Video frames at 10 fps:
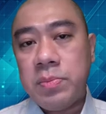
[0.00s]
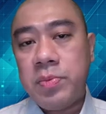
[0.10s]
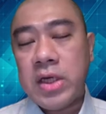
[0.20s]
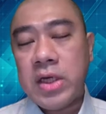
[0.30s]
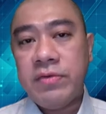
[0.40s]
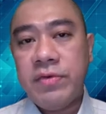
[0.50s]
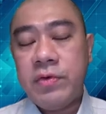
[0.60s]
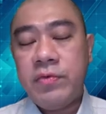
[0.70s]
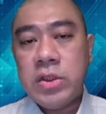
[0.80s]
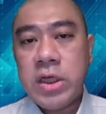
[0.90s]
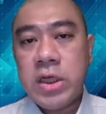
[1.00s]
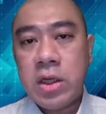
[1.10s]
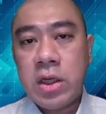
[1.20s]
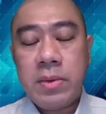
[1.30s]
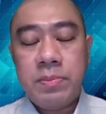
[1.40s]
price level. If we take a
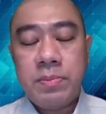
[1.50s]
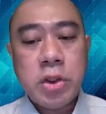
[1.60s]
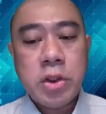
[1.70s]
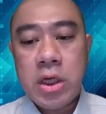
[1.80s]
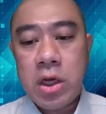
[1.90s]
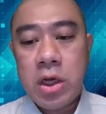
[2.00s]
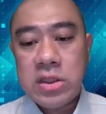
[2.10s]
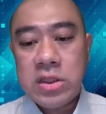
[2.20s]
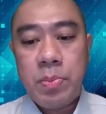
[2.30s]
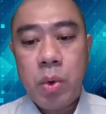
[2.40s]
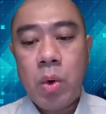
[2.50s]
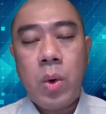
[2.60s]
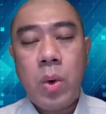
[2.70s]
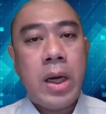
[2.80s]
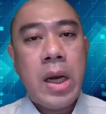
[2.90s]
look at the positioning on the support
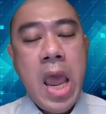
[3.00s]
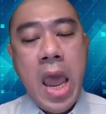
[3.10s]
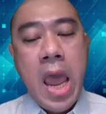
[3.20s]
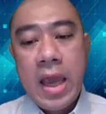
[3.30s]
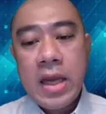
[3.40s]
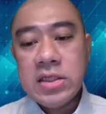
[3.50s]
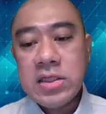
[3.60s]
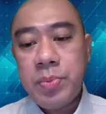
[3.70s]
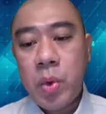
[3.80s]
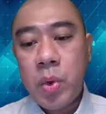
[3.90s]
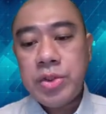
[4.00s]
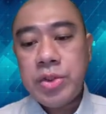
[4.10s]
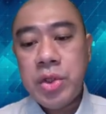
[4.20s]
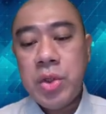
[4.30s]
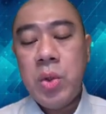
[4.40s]
1 and the support
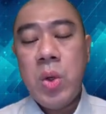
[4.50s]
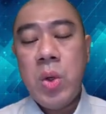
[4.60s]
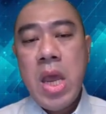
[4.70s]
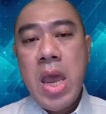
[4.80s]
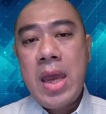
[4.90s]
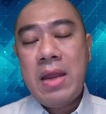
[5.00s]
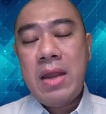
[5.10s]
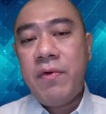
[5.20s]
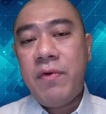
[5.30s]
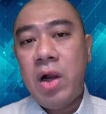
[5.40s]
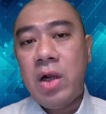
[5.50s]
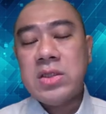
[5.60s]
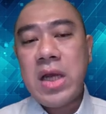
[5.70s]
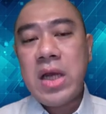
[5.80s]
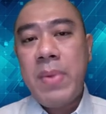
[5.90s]
2, it
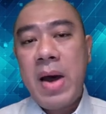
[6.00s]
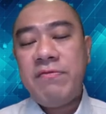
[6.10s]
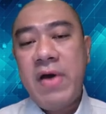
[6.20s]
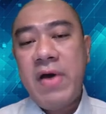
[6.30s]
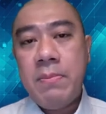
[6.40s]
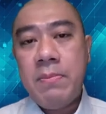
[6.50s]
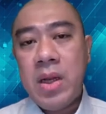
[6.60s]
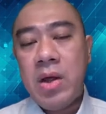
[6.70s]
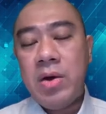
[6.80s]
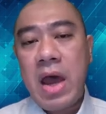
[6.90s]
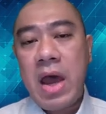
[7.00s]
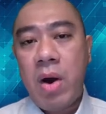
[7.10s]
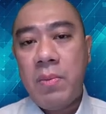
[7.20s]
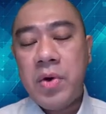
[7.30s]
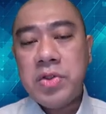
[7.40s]
falls above and below that
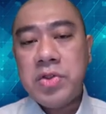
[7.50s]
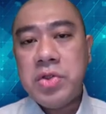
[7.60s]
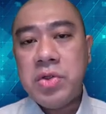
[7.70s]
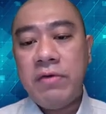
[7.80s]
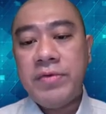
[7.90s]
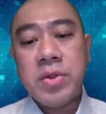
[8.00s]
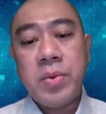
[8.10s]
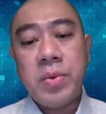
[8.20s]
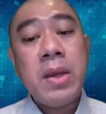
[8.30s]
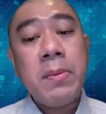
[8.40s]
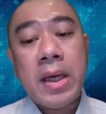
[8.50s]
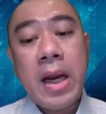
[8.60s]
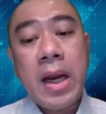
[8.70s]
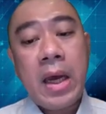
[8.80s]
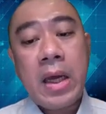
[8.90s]
1.2 level. So we're keeping
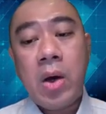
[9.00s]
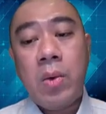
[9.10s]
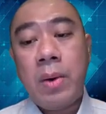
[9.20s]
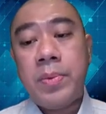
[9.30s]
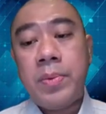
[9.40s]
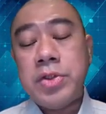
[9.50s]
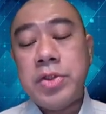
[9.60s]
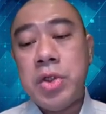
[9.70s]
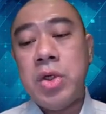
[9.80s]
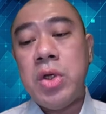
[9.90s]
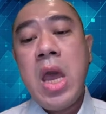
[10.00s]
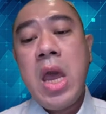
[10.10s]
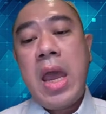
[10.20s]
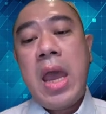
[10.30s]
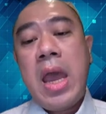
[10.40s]
an eye out on 1.2,
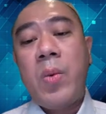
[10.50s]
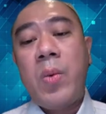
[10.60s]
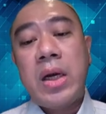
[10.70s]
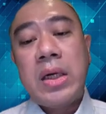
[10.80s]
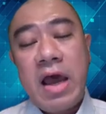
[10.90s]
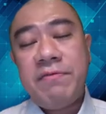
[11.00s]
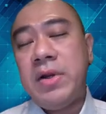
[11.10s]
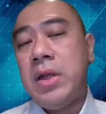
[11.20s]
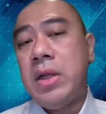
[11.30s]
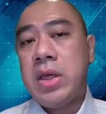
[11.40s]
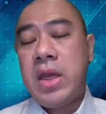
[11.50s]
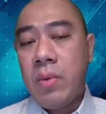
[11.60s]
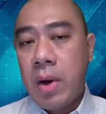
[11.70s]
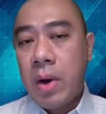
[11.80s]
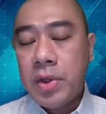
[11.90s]
and we are definitely looking
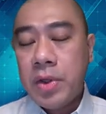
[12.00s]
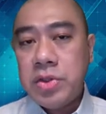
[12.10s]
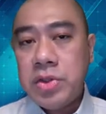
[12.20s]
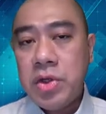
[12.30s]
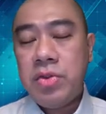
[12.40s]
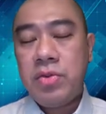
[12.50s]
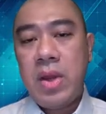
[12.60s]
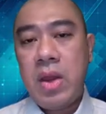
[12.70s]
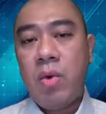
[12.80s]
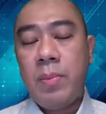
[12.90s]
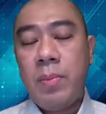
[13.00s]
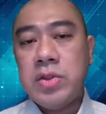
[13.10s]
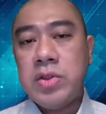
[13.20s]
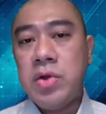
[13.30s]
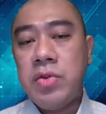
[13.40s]
at 1.23 and
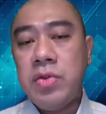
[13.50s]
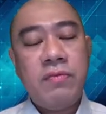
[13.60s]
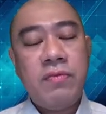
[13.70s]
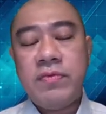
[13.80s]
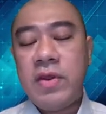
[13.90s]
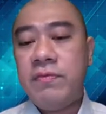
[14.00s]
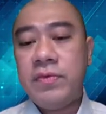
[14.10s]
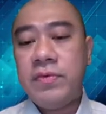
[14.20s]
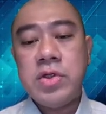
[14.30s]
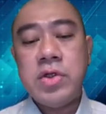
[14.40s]
1.2350 to